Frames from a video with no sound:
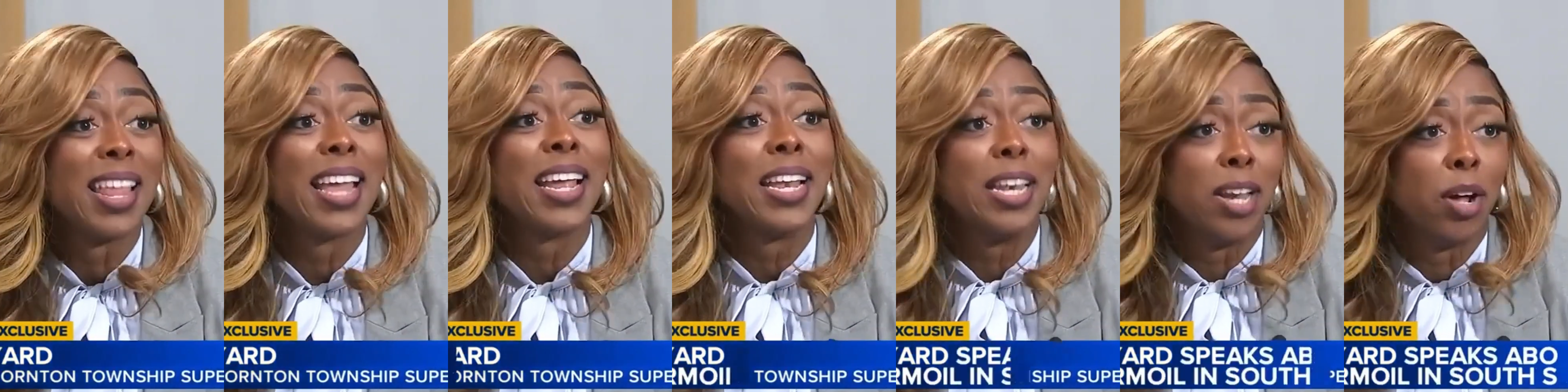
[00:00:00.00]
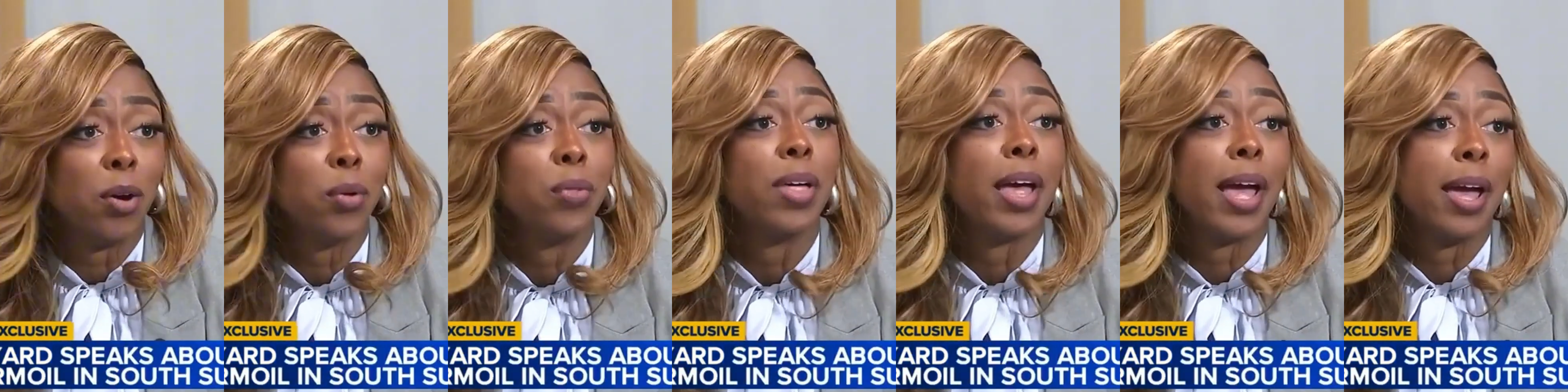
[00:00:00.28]

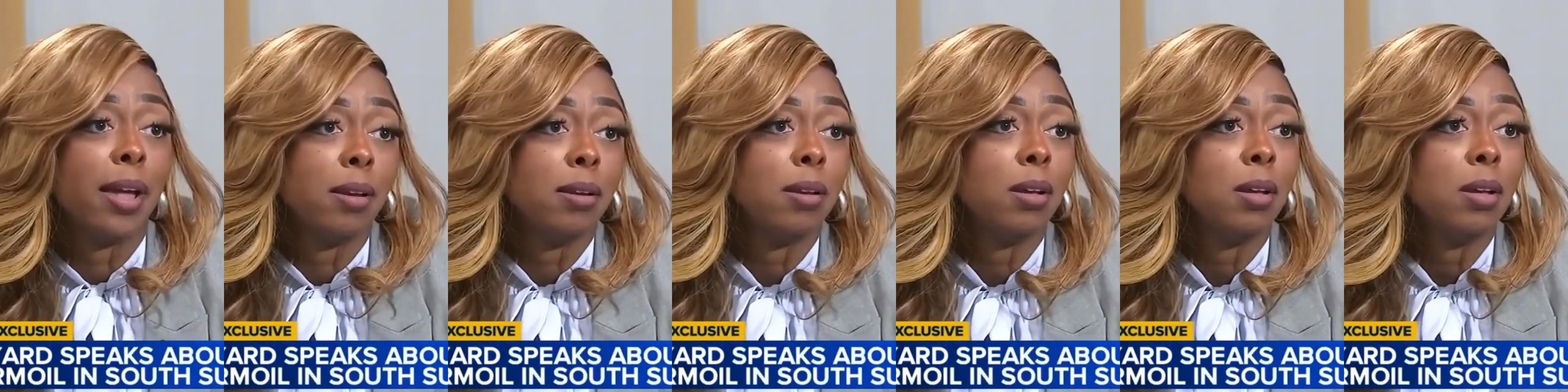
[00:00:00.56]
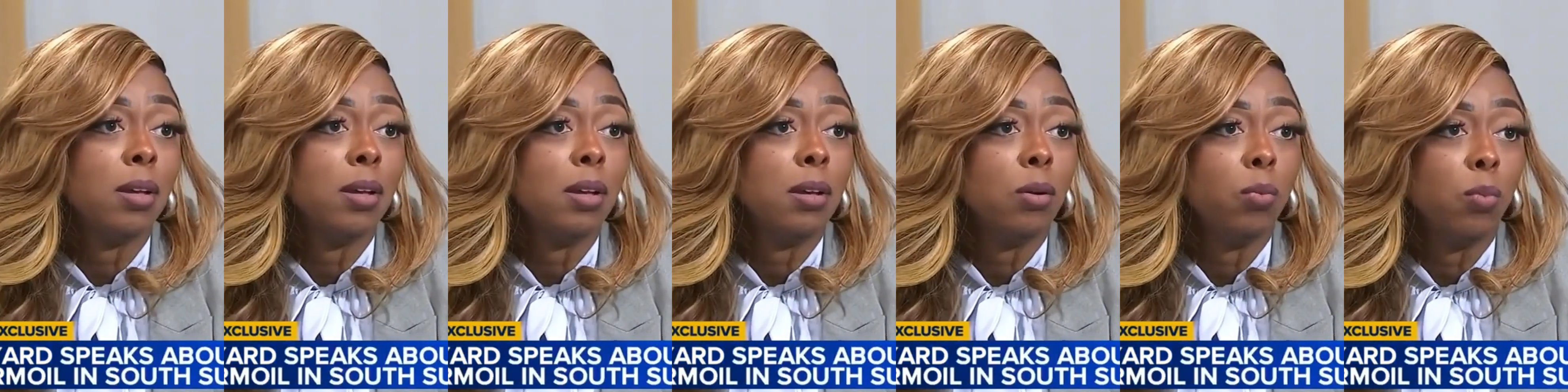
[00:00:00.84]
Good.
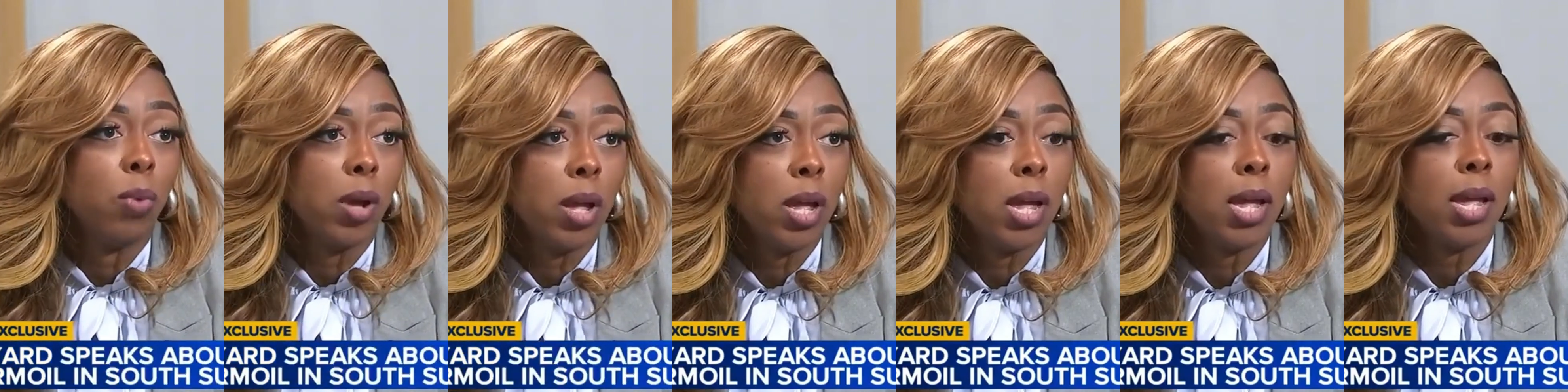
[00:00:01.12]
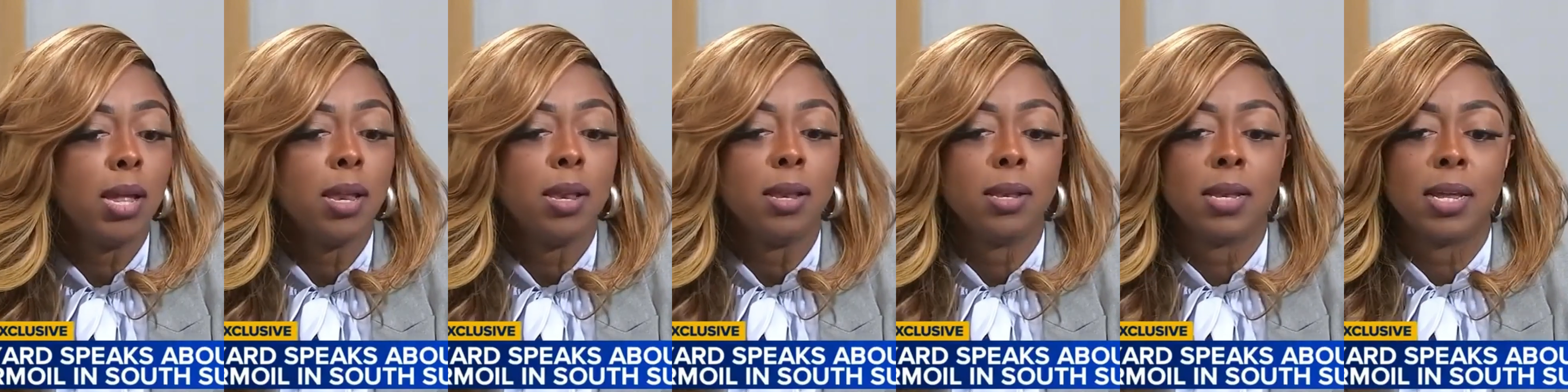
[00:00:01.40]
Now let's
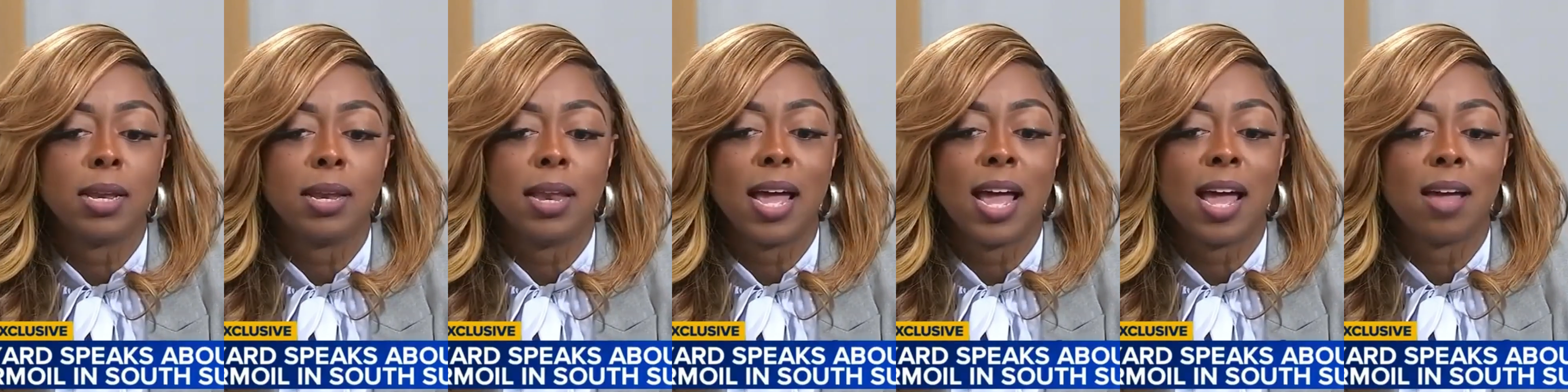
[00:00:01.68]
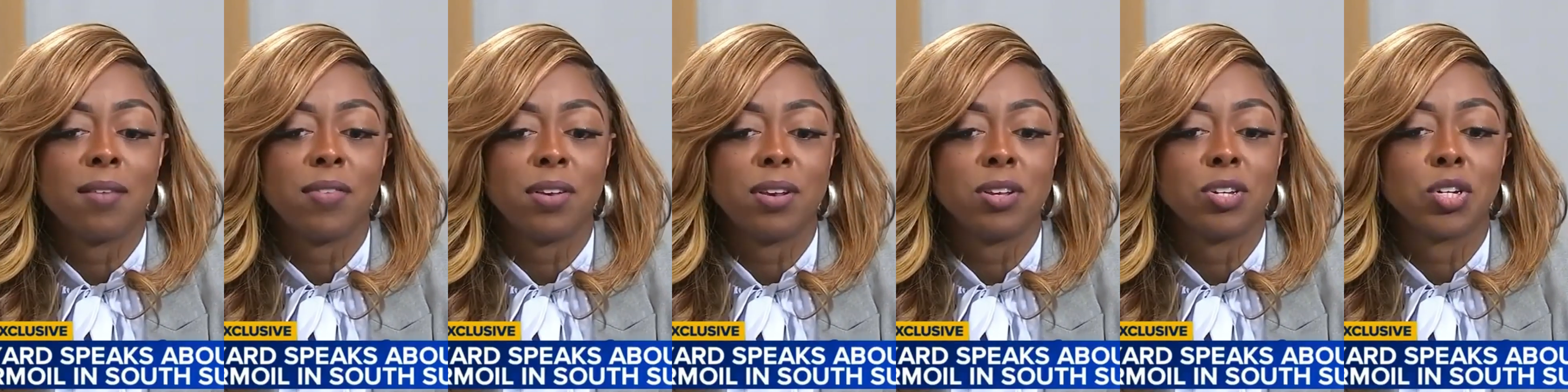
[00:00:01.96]
talk about
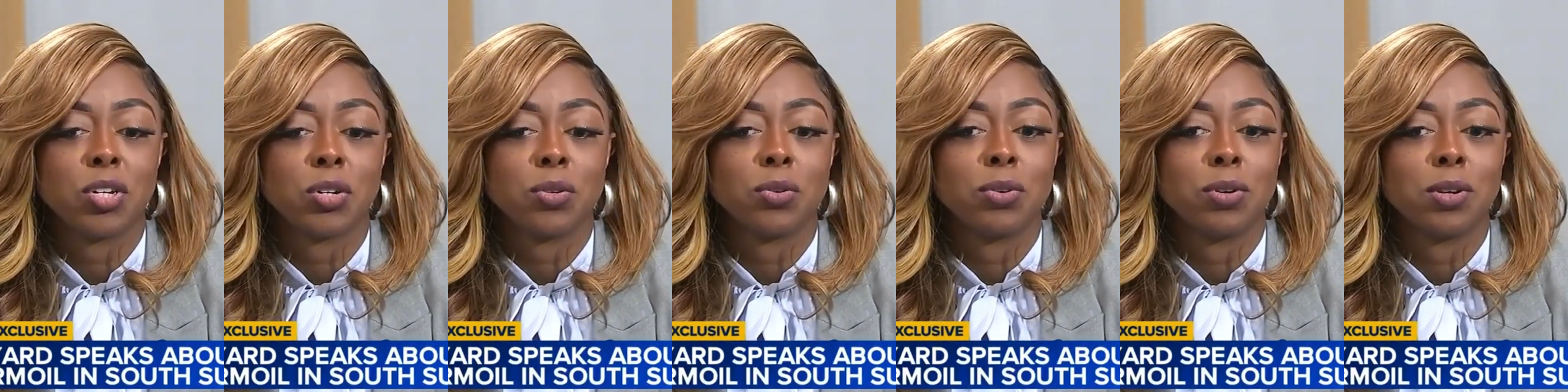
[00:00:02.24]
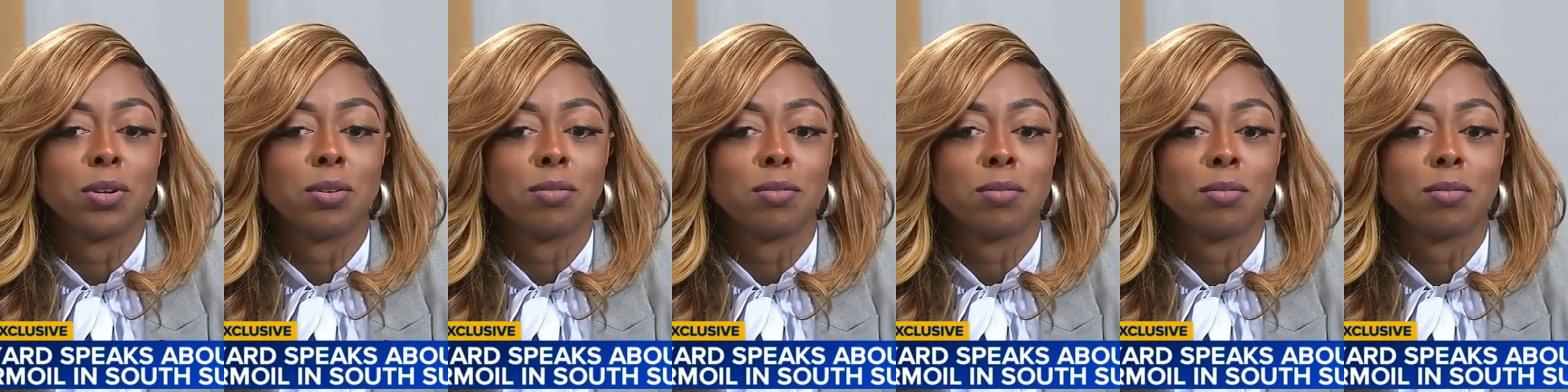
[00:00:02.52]
this sepia-toned